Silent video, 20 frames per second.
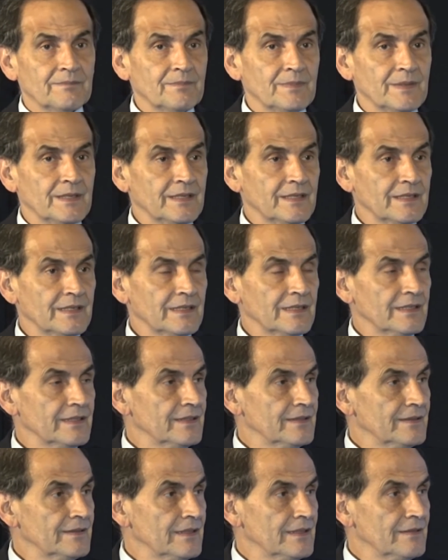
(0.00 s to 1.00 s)
but
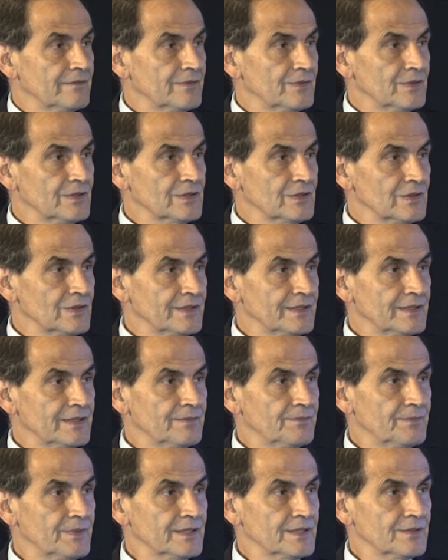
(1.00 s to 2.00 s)
unfortunately,
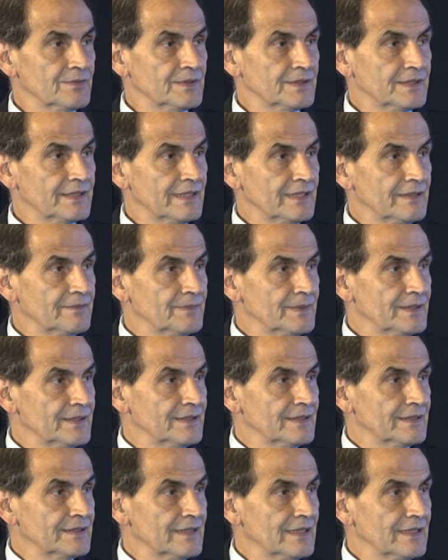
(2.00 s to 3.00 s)
especially with
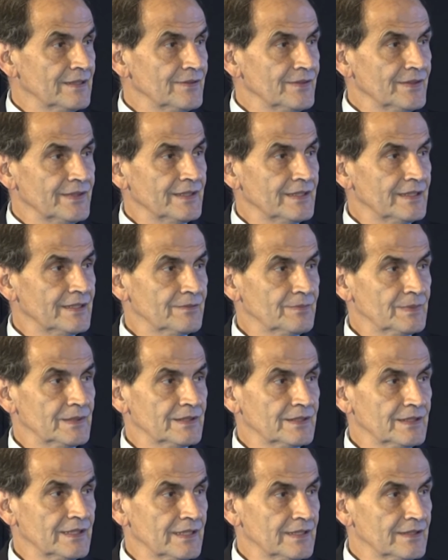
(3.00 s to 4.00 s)
diabetes, I don't think has
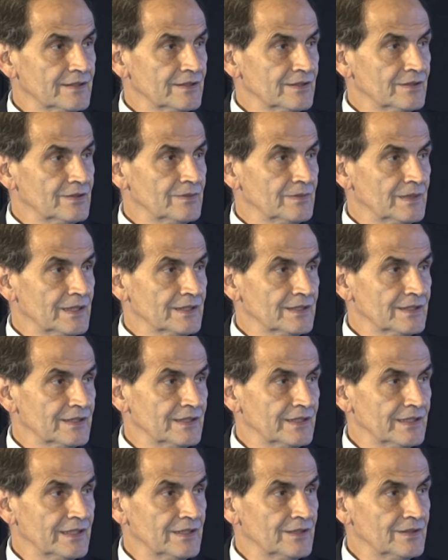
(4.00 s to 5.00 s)
been studied too much
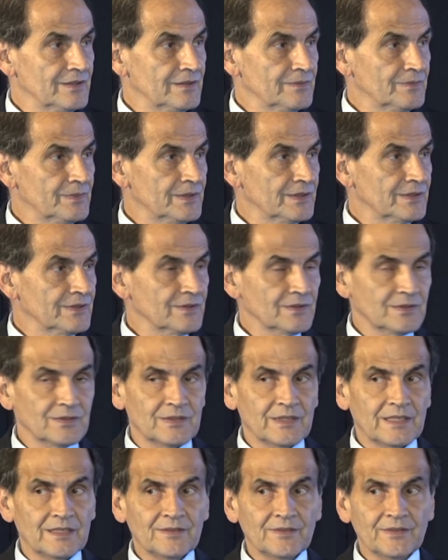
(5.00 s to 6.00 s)
in the elderly person, so
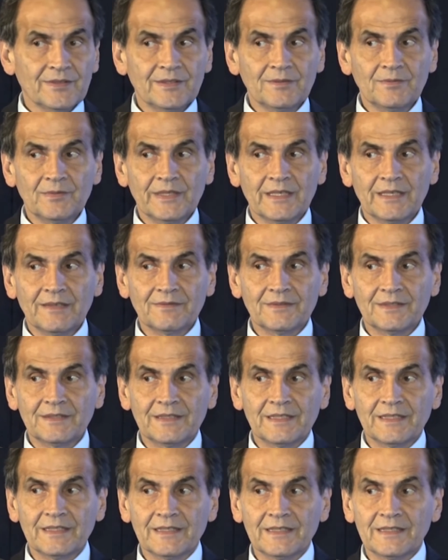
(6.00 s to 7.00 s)
I don't think we have the
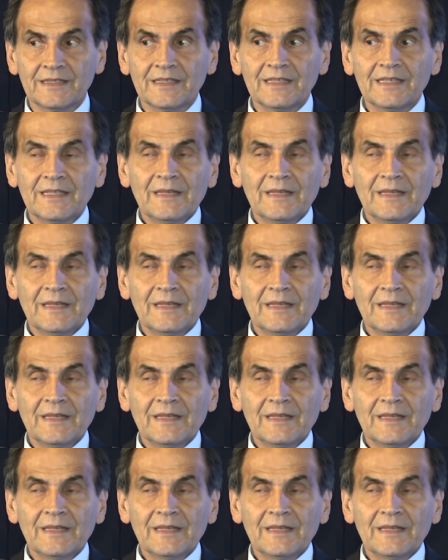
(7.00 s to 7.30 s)
data.